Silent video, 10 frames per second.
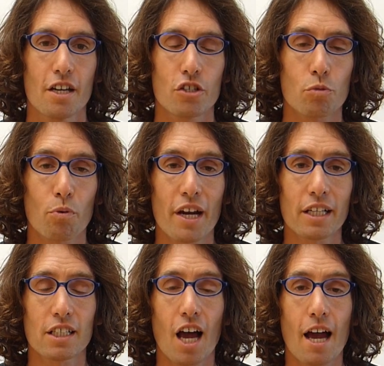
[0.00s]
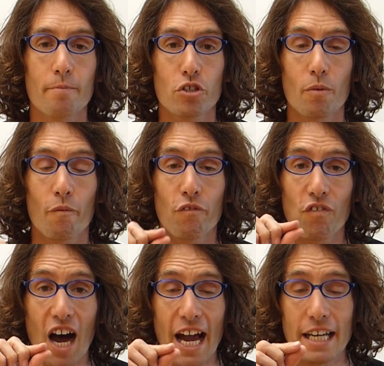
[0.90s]
Springtime, some
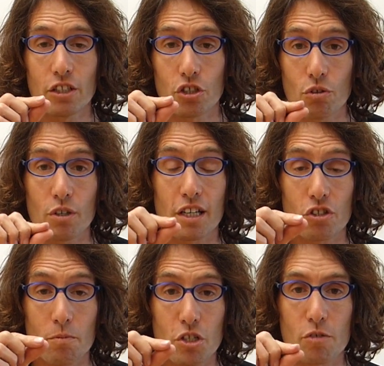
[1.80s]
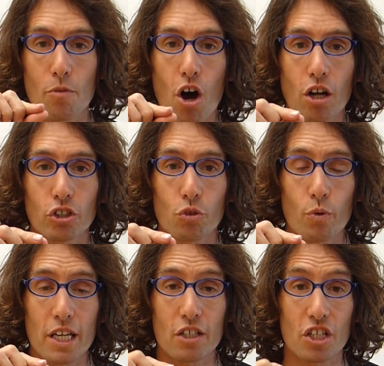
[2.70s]
fine tuning, some small
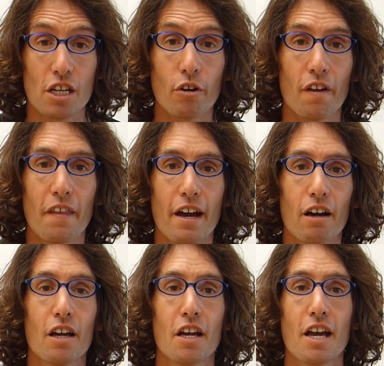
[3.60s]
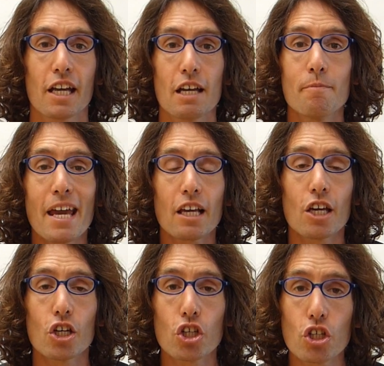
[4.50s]
tweaks here and there can
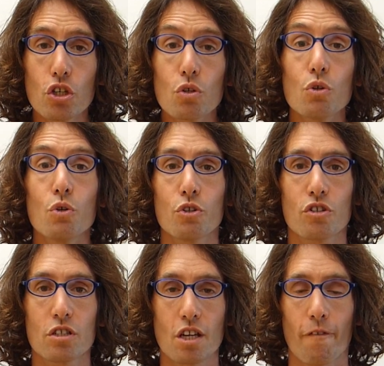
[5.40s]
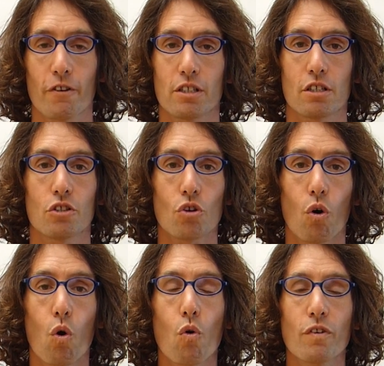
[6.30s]
make huge differences
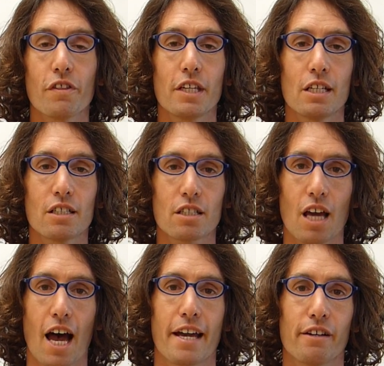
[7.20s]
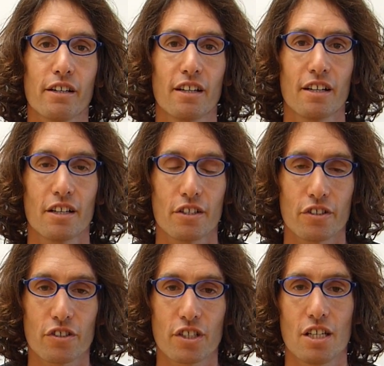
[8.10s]
over the entire
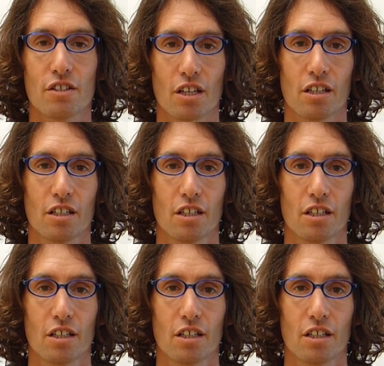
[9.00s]
season.